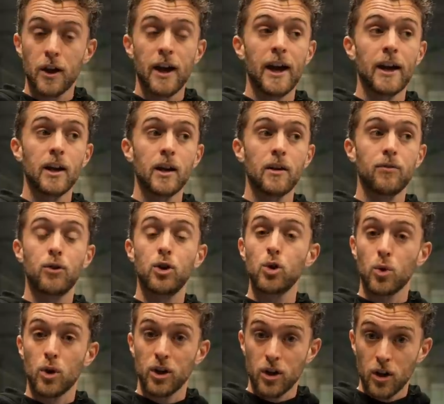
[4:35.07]
And if
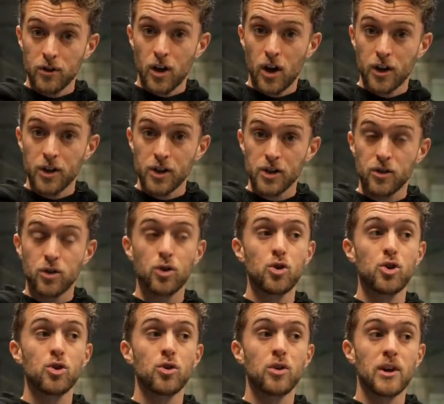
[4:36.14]
you are not honest, you
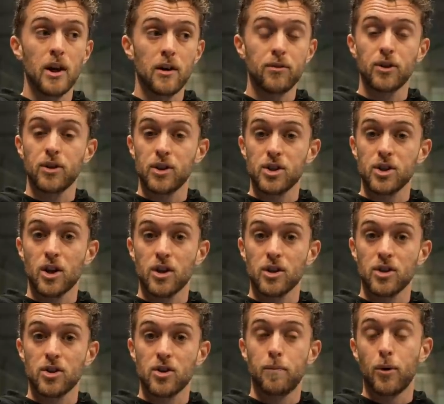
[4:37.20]
should never
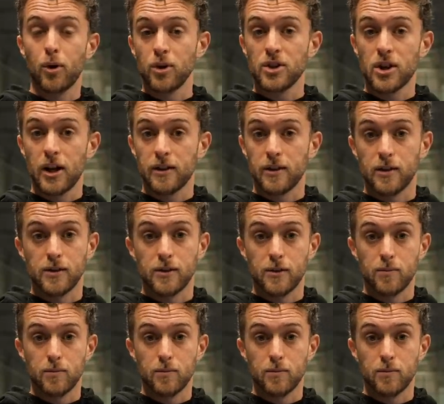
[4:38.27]
discuss points like this.